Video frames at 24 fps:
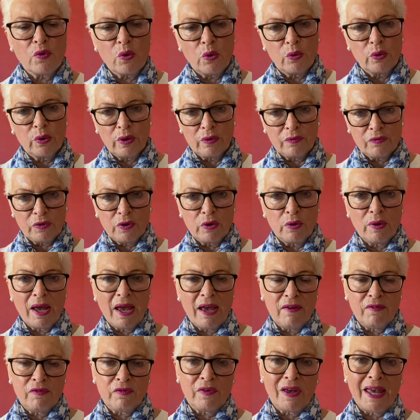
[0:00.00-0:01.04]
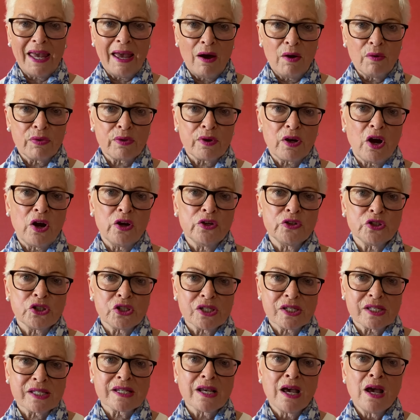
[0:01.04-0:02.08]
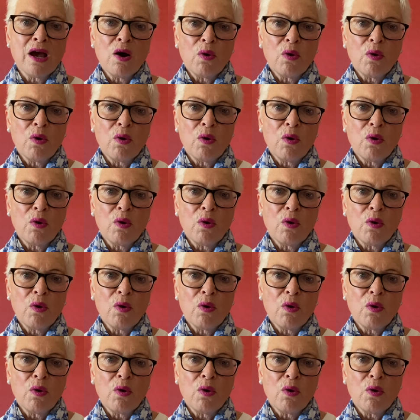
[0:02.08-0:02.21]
or if you have health coaches